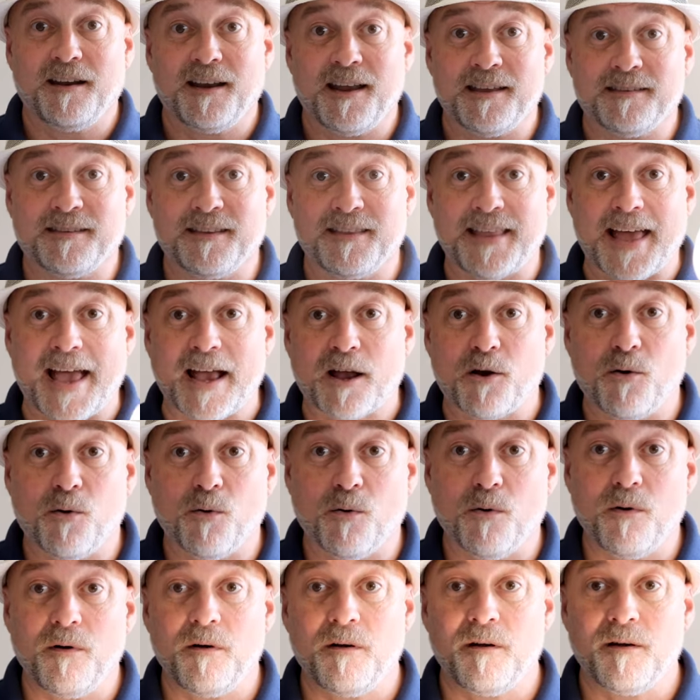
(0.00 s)
Isn't that
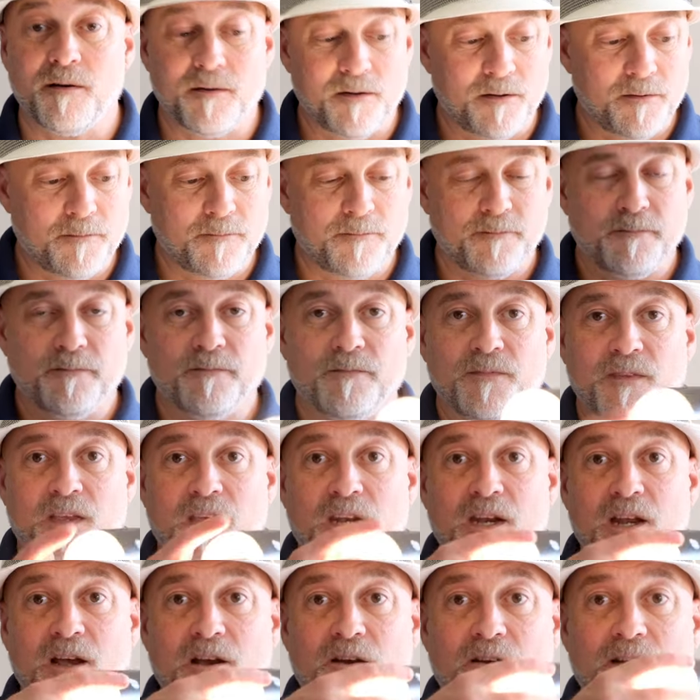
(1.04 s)
cool?
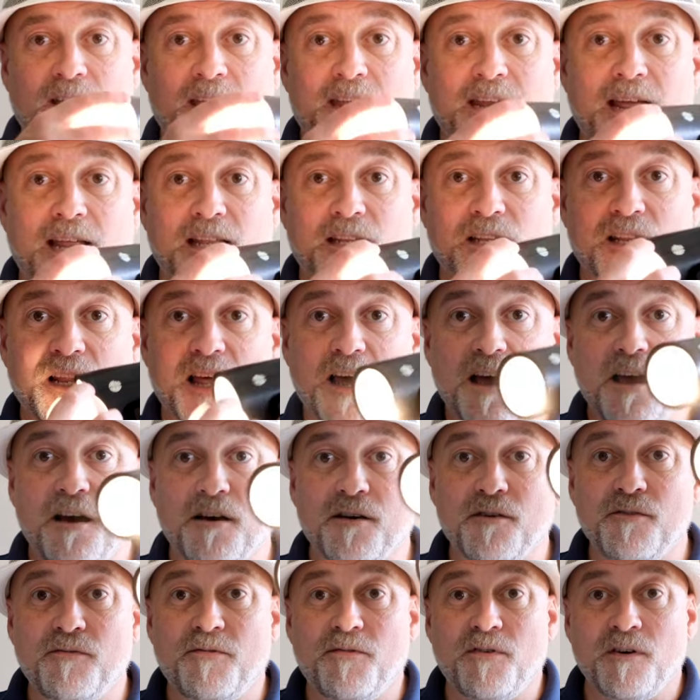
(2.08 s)
You know, and I
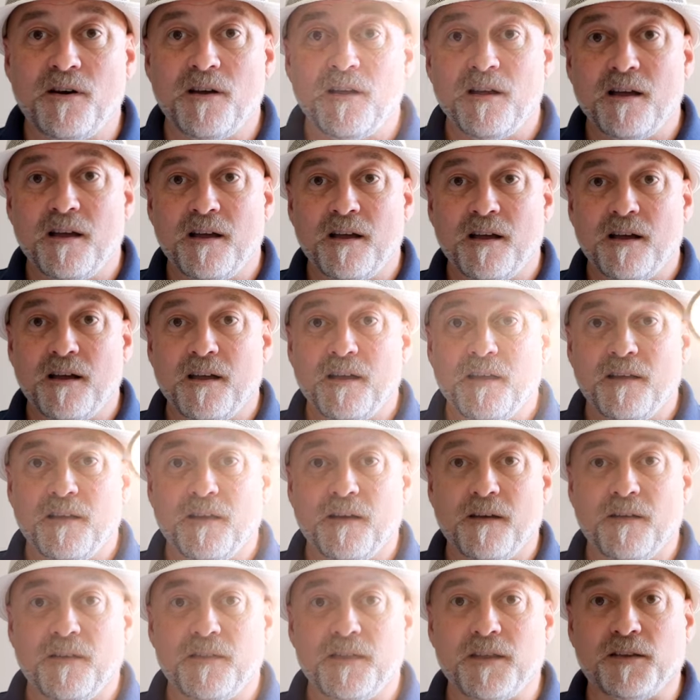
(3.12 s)
love
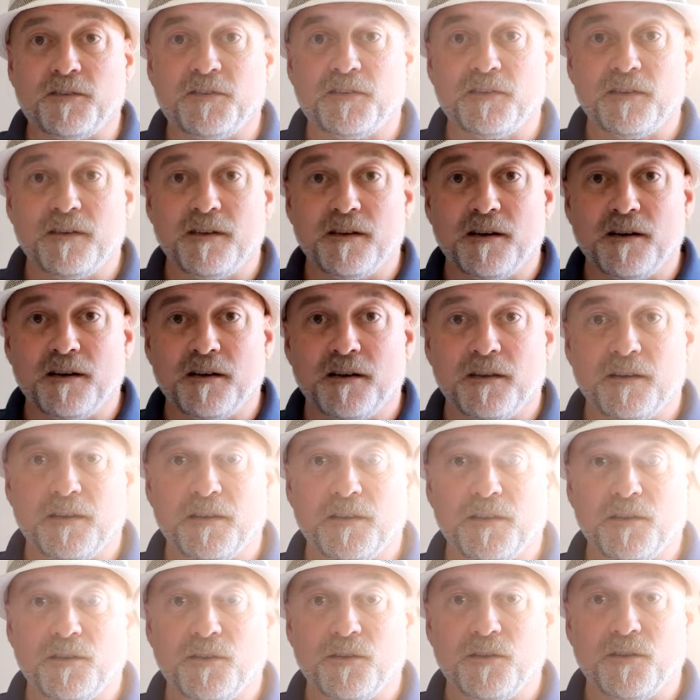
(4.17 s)
this
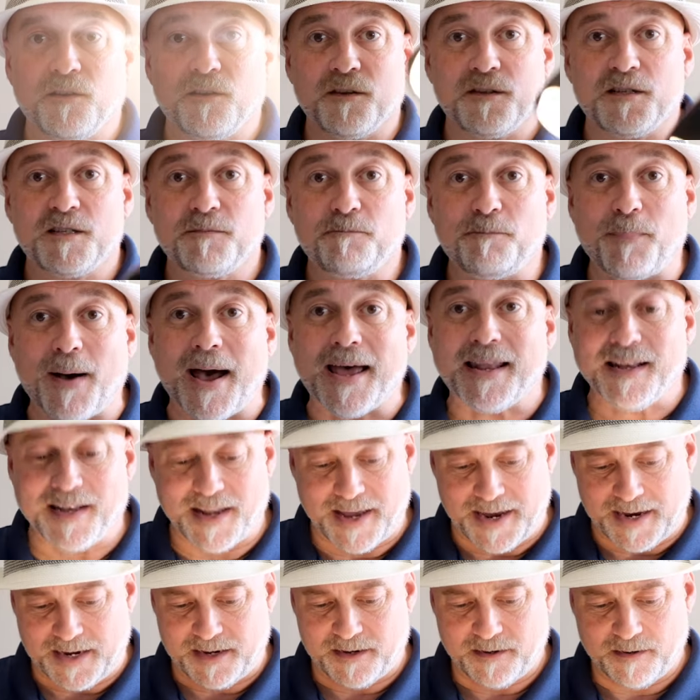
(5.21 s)

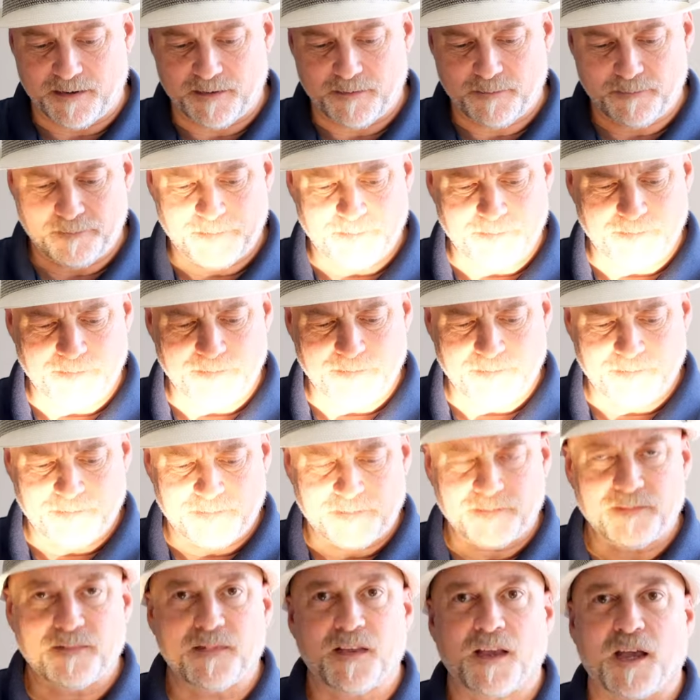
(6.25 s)
spotlight.
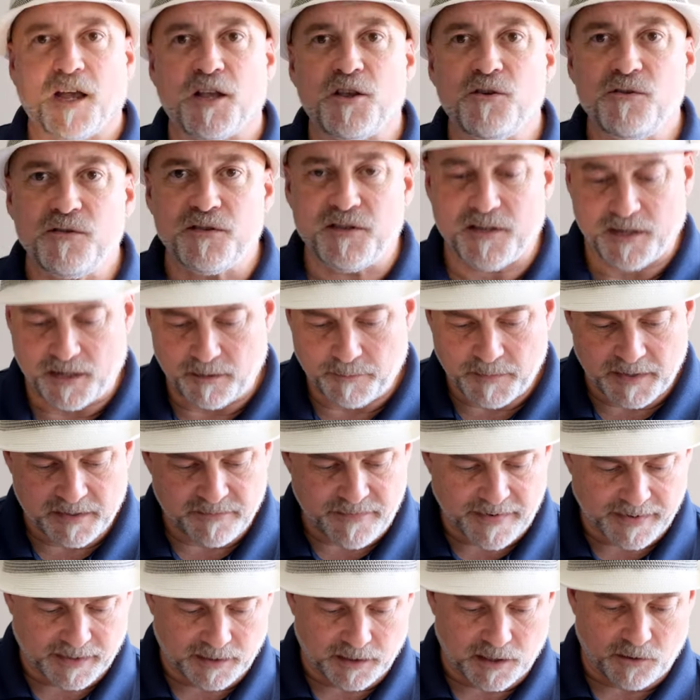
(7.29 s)
Can you see? Let me see if
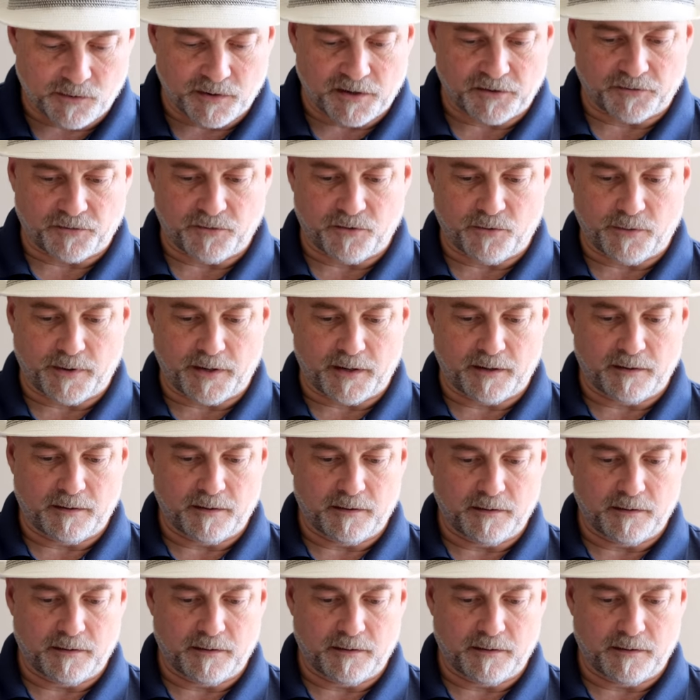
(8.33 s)
I can lower this real quick.